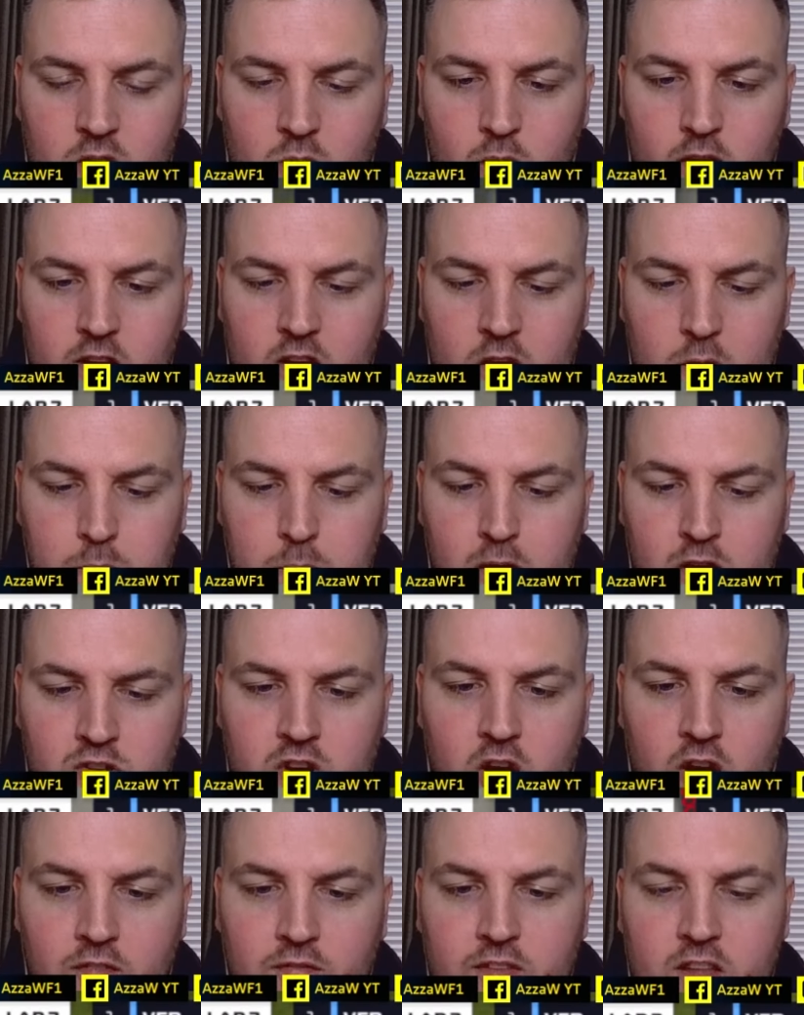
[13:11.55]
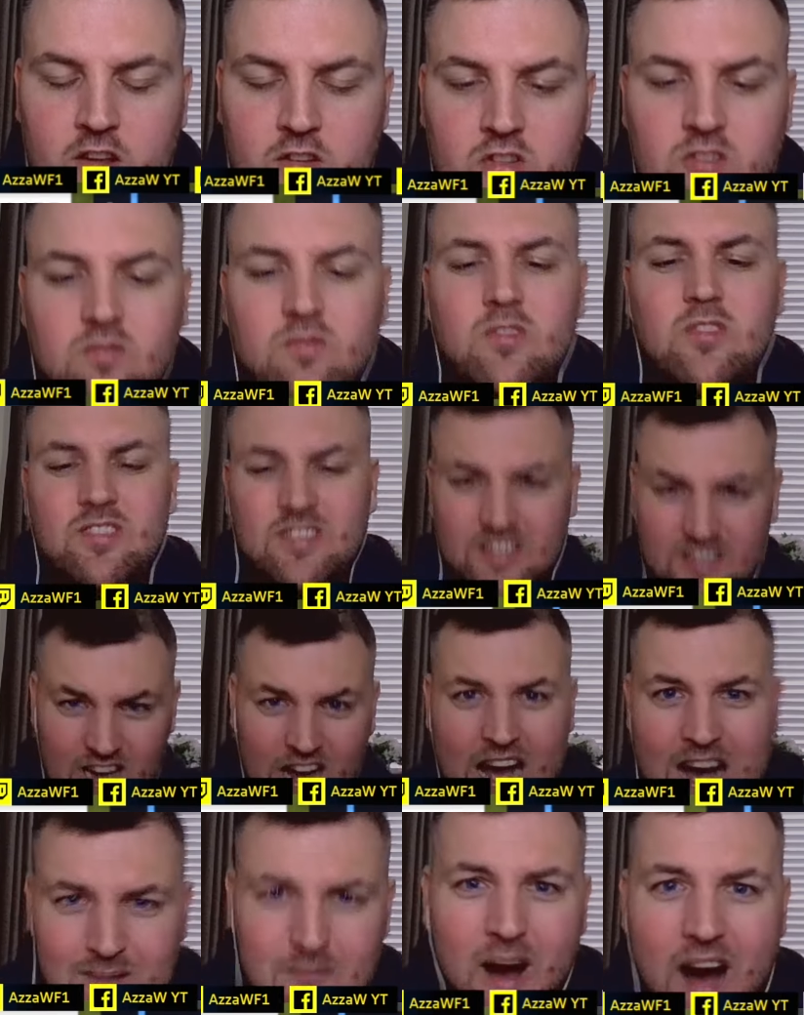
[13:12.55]
We're going to push off the...
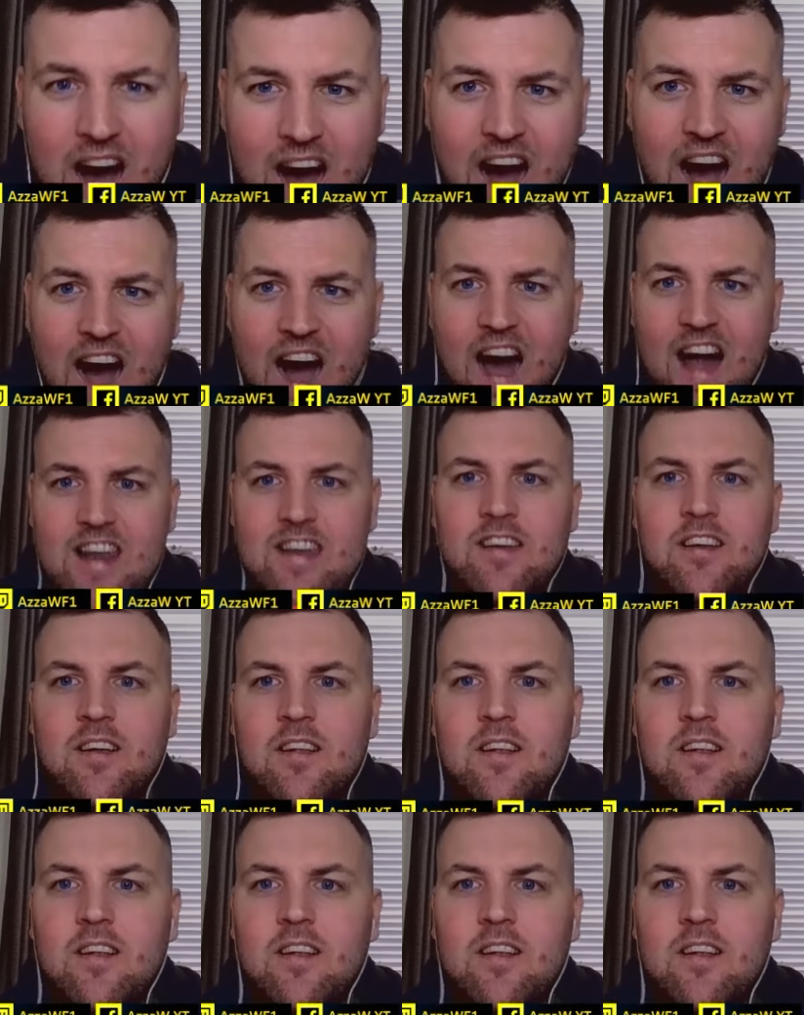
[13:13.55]
Come on!